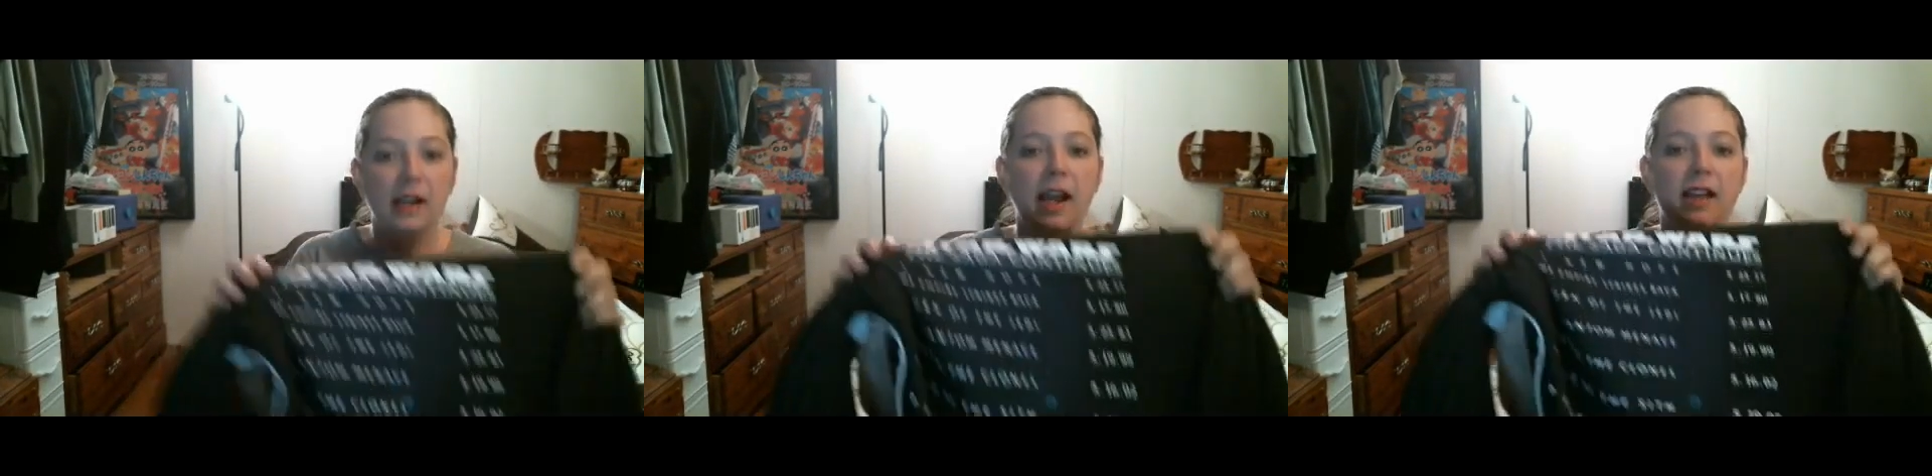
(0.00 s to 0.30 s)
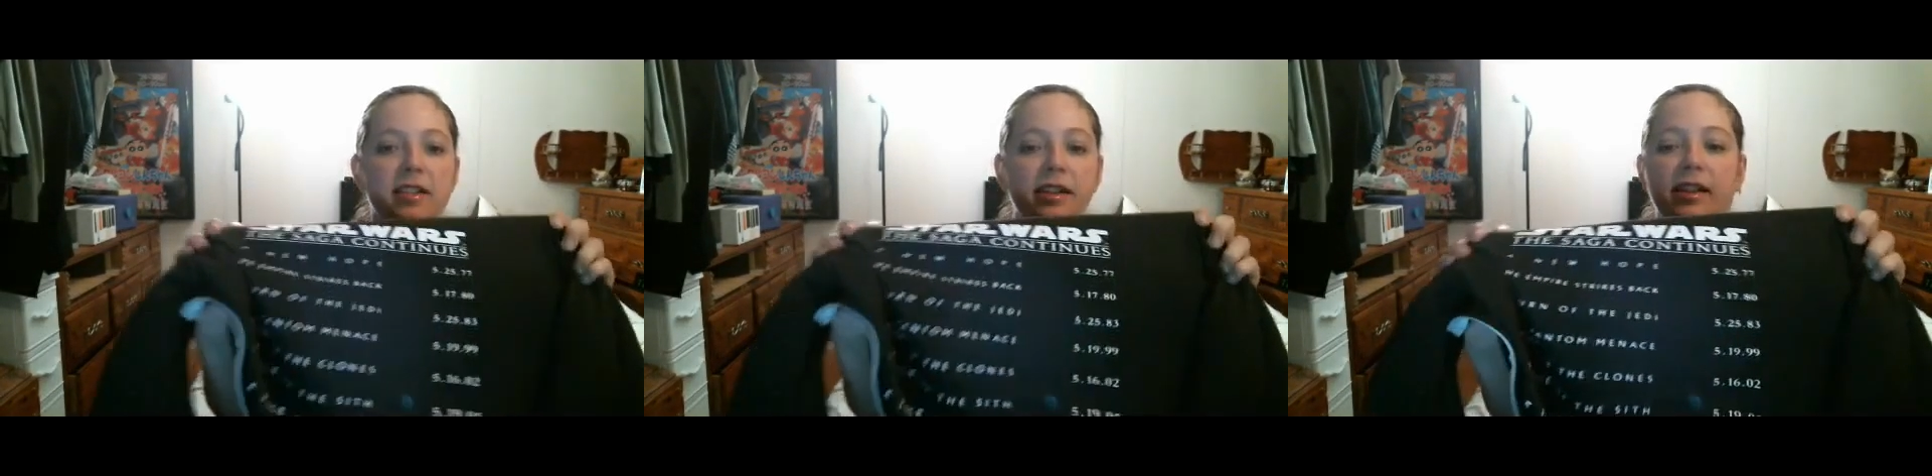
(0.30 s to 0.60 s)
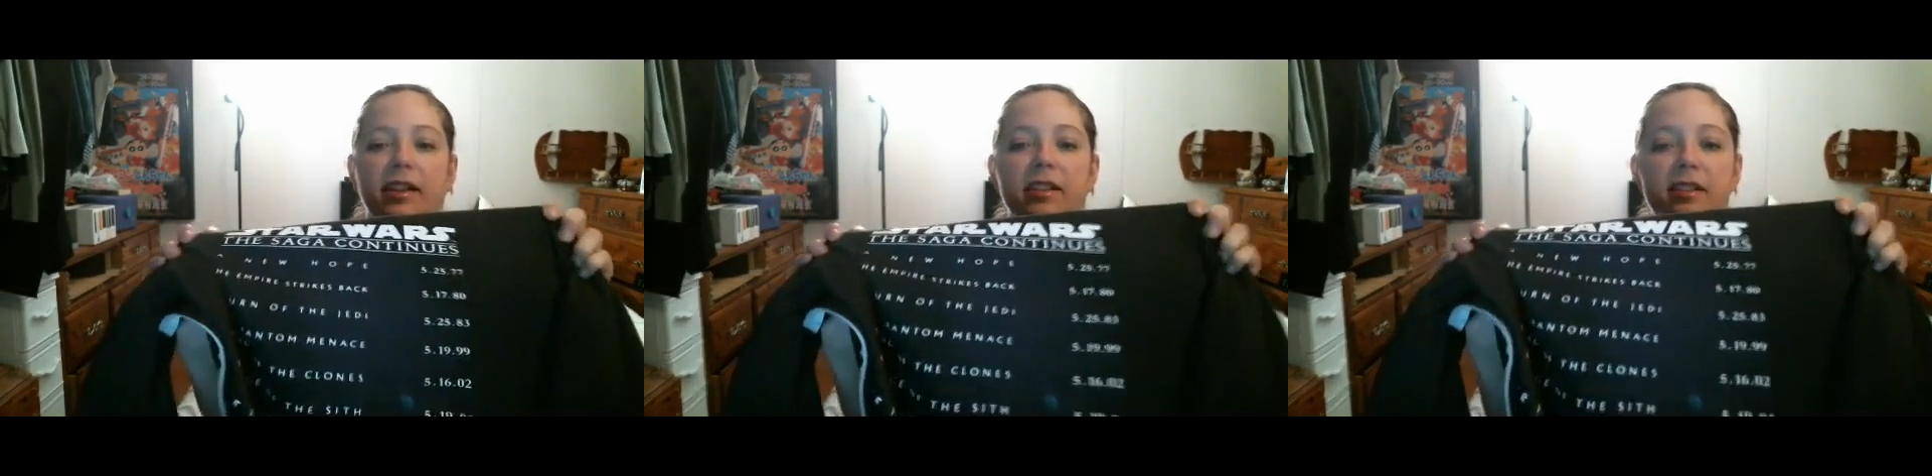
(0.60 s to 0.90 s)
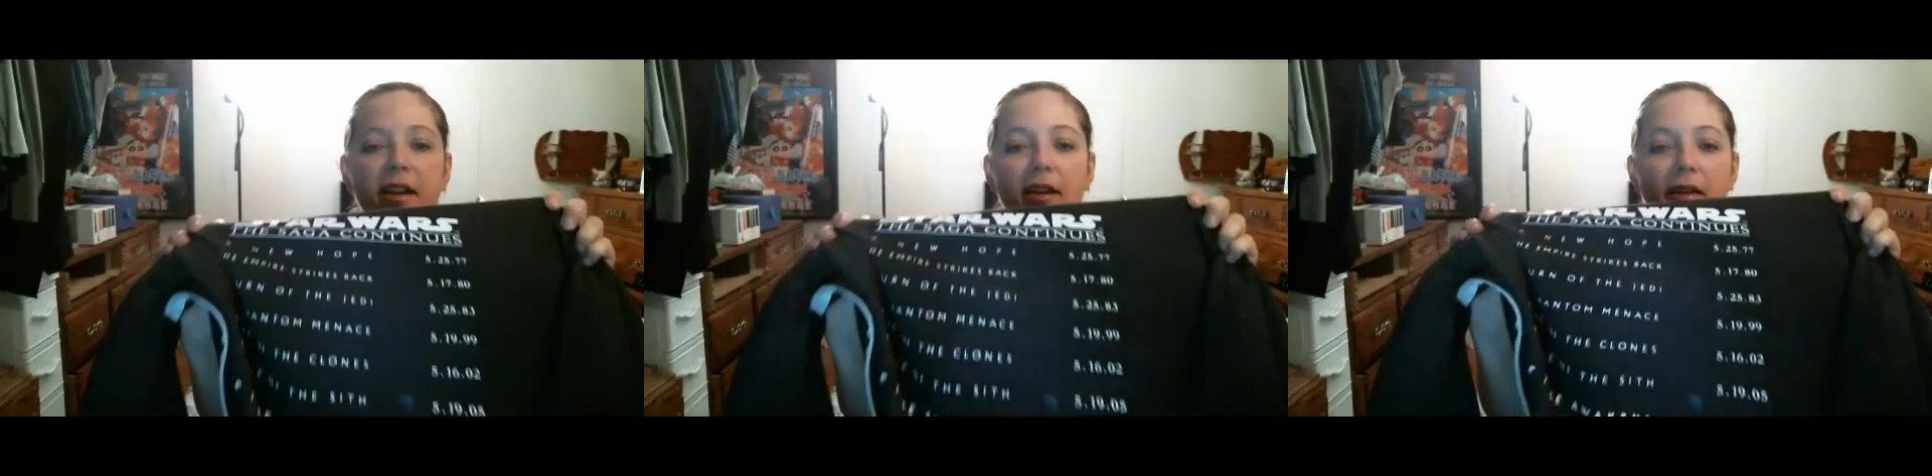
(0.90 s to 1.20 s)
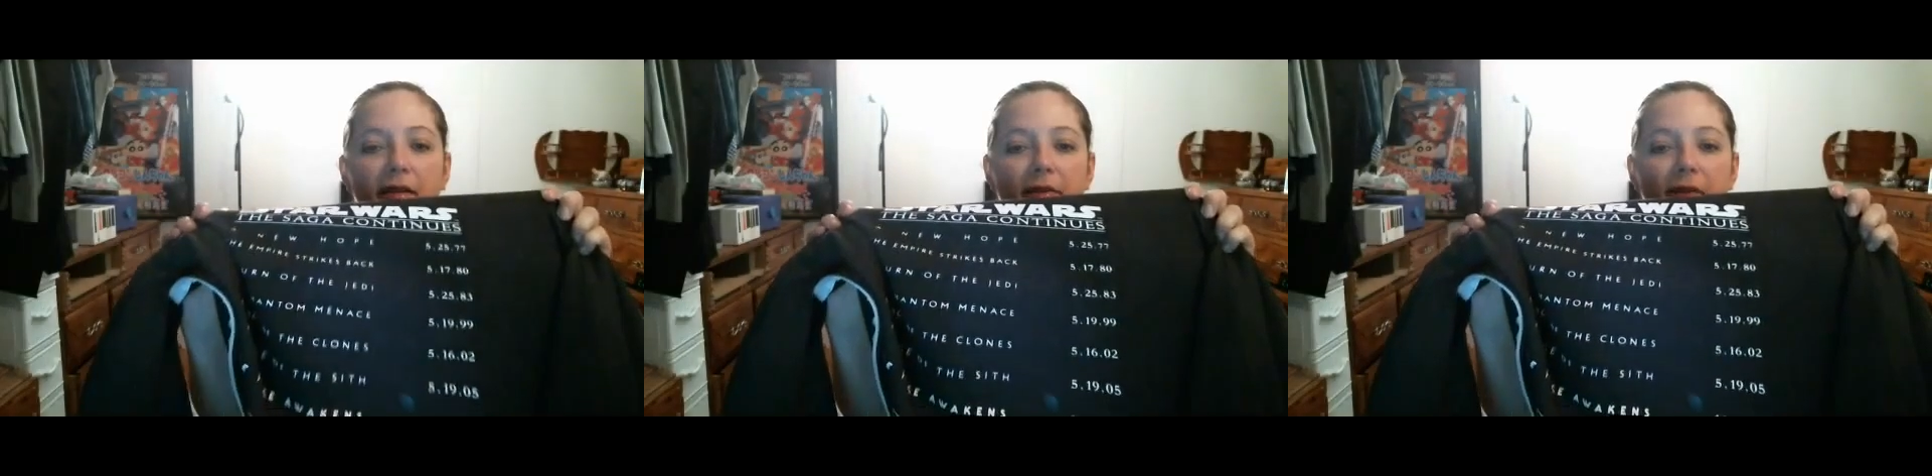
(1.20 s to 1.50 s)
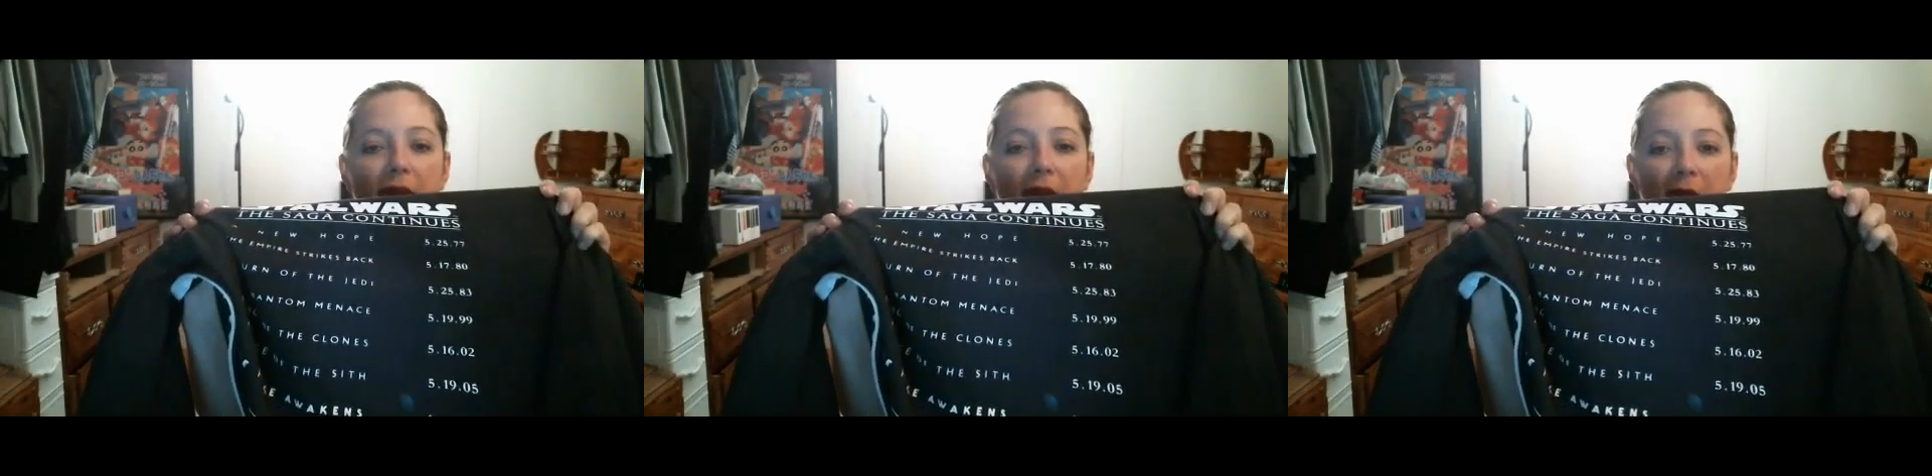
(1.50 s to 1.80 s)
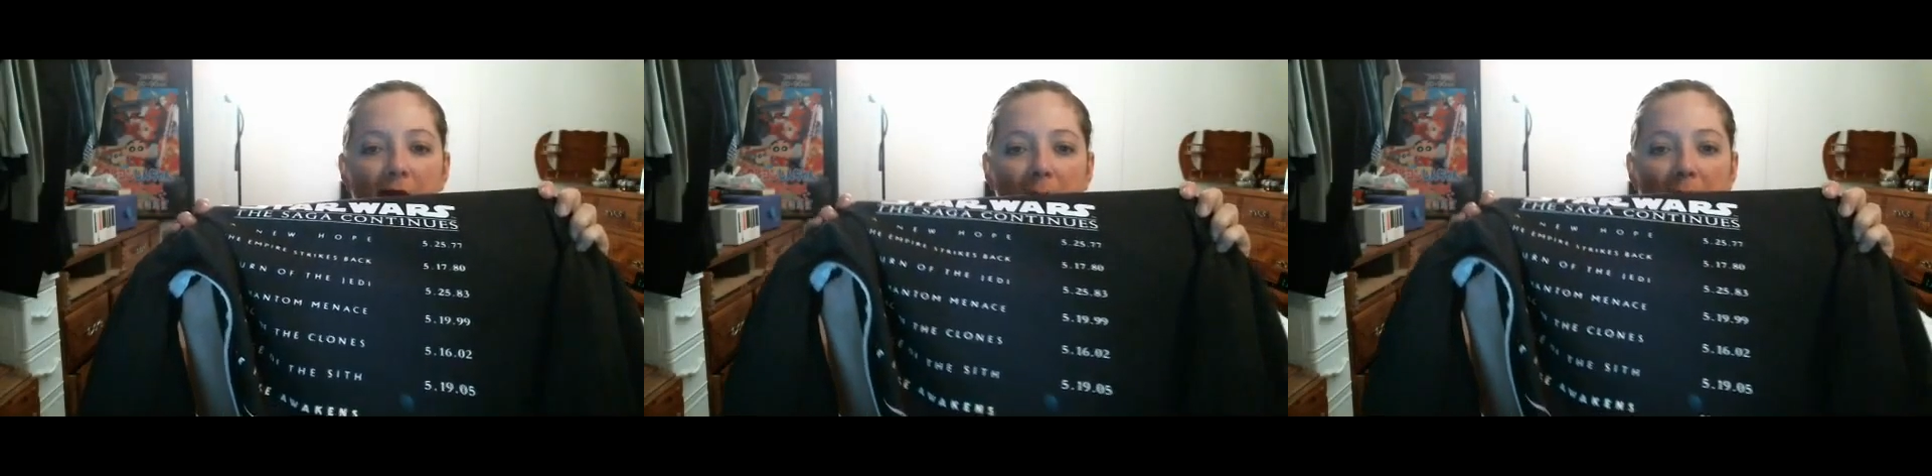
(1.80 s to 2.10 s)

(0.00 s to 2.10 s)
has a list of the